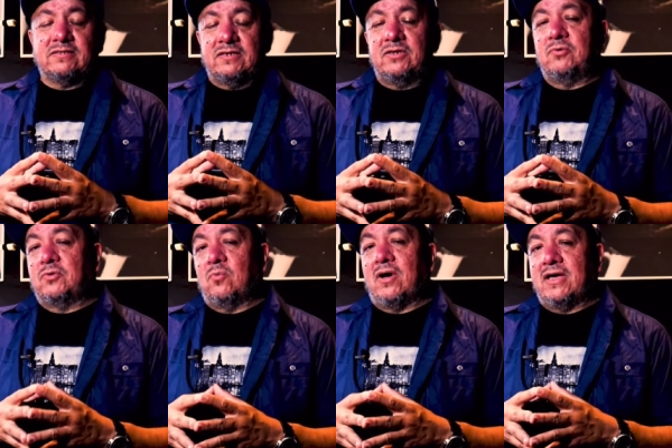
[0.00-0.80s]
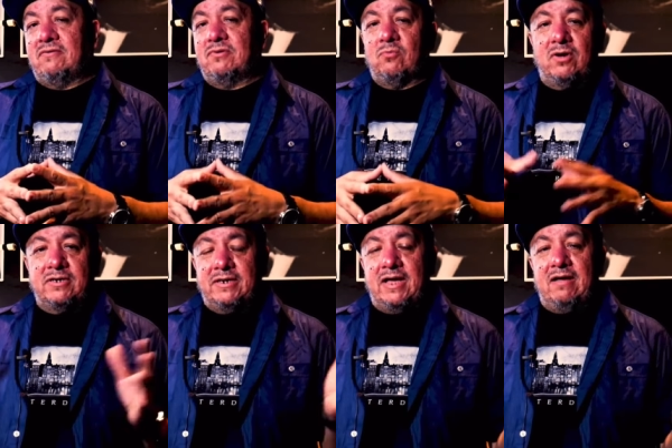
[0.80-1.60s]
to do with why I even
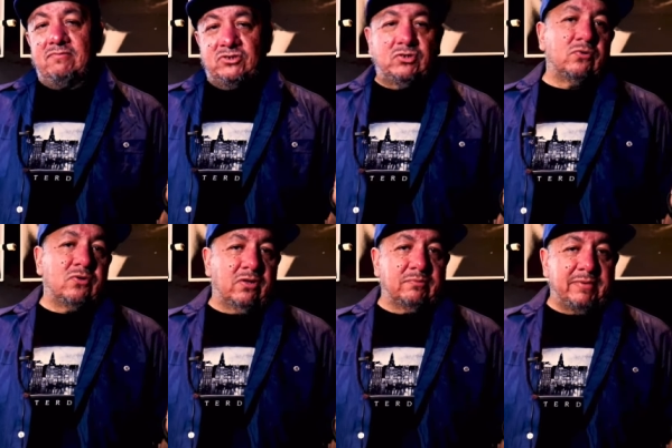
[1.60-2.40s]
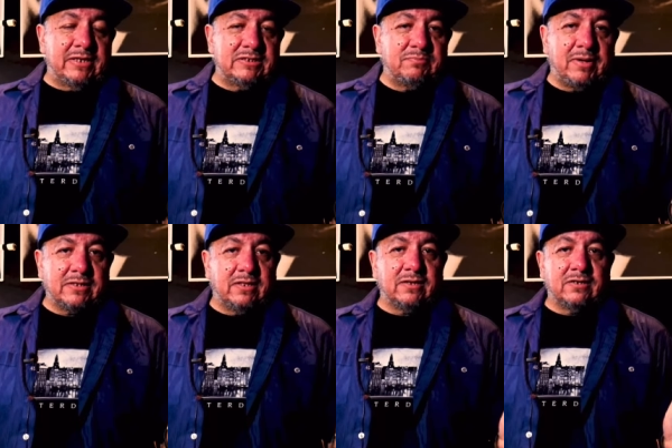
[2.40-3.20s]
wanted to have a show called Manny's Mic
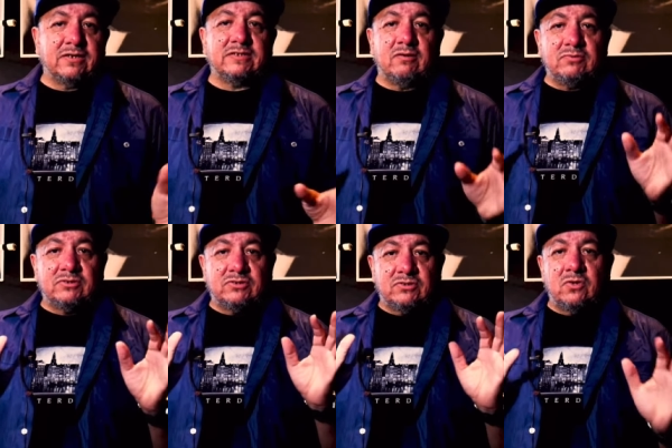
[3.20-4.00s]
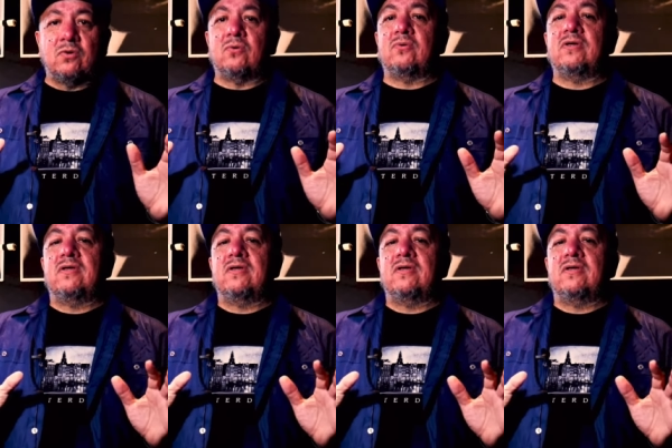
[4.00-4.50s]
Locker because I was so